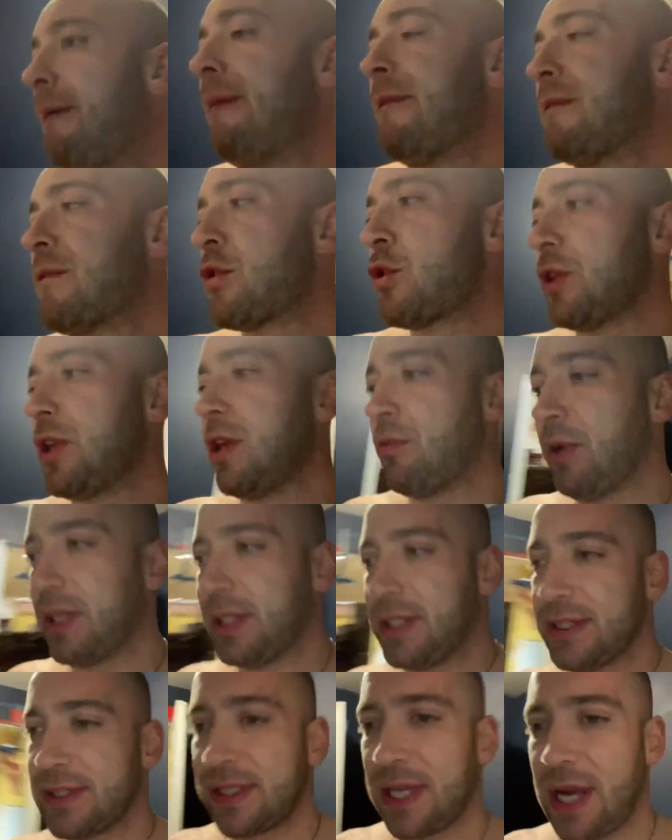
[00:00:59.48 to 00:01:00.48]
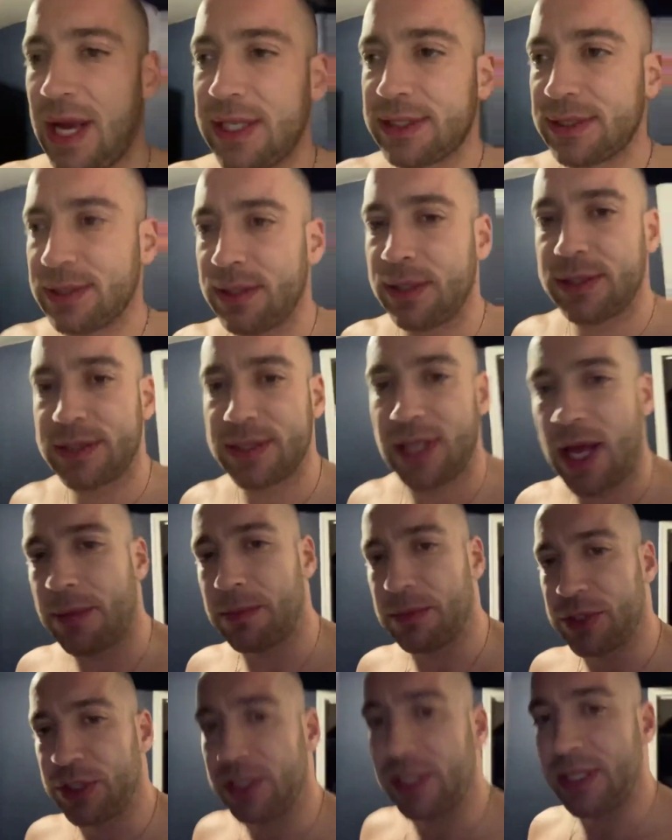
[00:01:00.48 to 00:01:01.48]
So they rigged this guy's slot
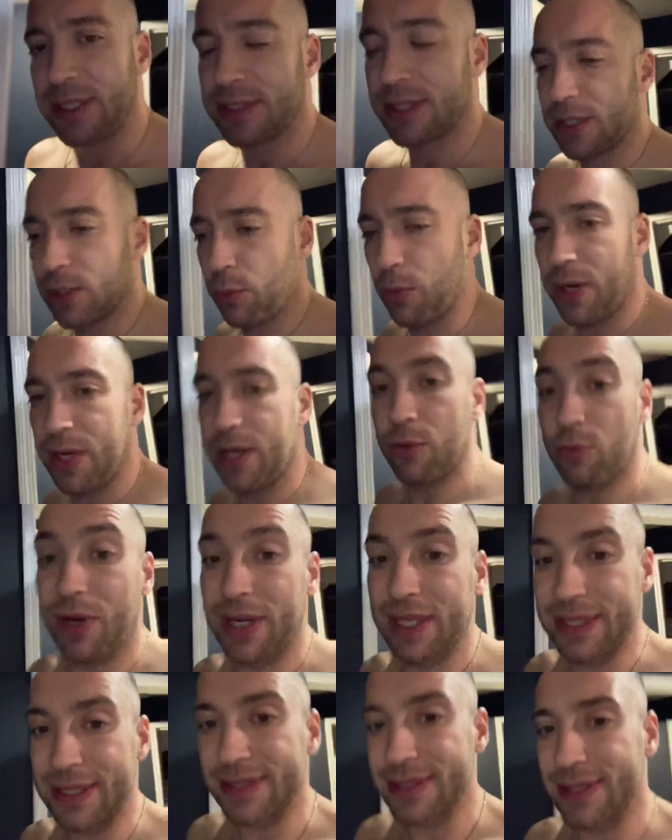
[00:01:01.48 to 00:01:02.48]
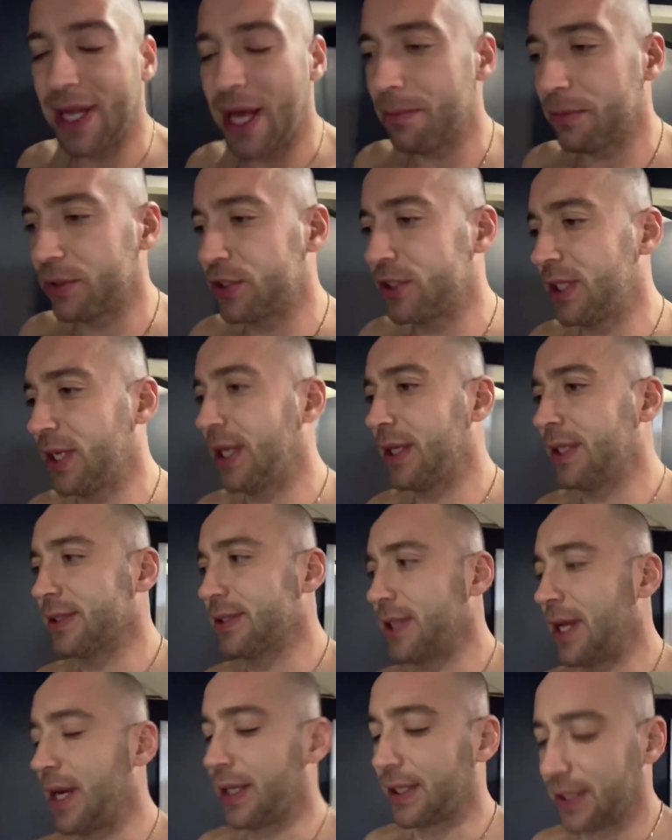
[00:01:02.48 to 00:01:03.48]
machines, way to rig the slot machine is
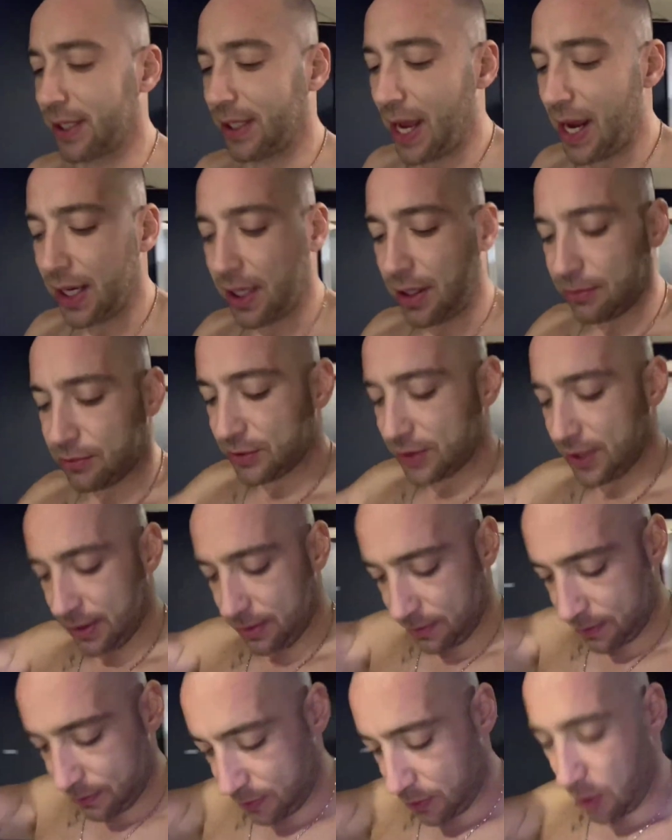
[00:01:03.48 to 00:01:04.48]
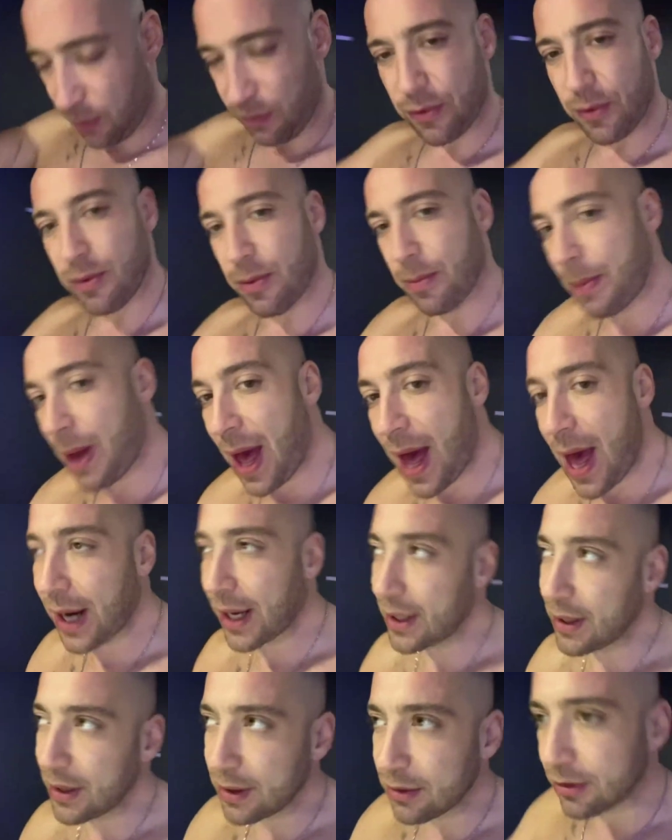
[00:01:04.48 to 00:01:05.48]
like the guy comes in, from the back,
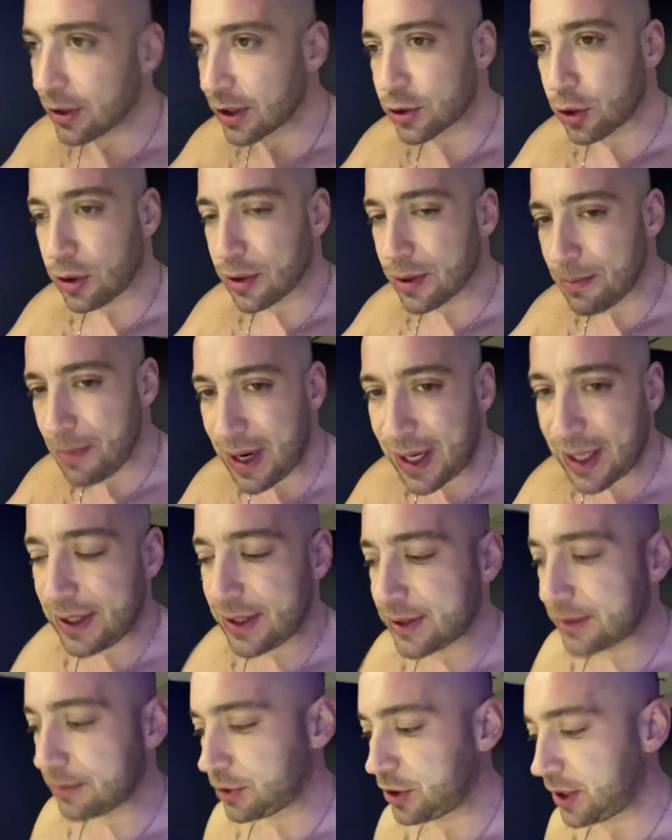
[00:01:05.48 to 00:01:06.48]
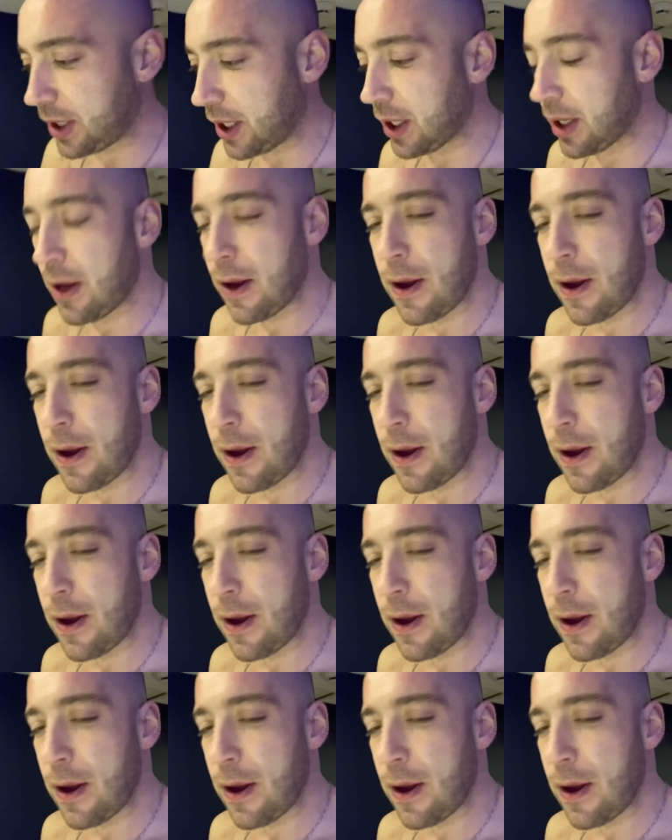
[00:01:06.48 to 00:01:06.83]
and he does all the mechanism shit.